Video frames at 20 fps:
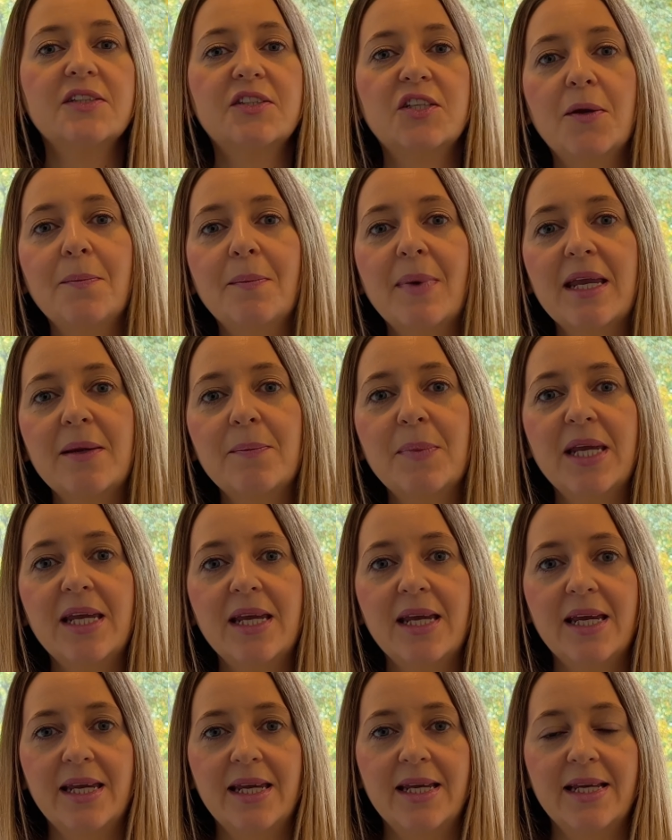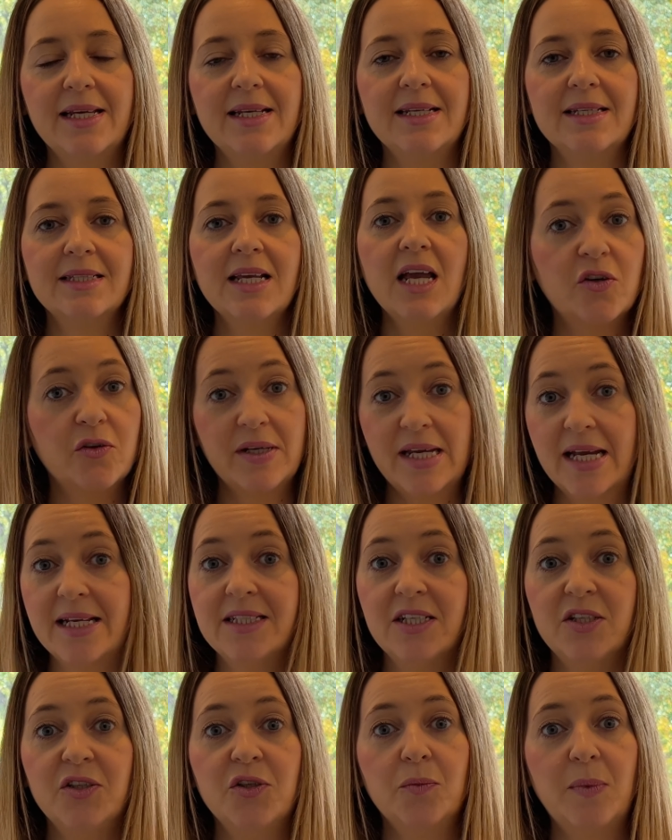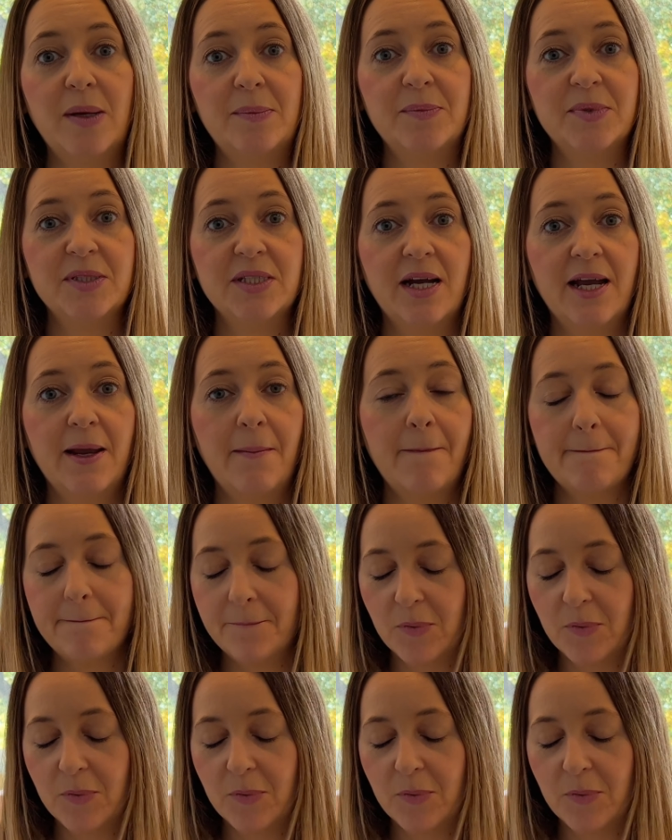So maybe it is creating your website.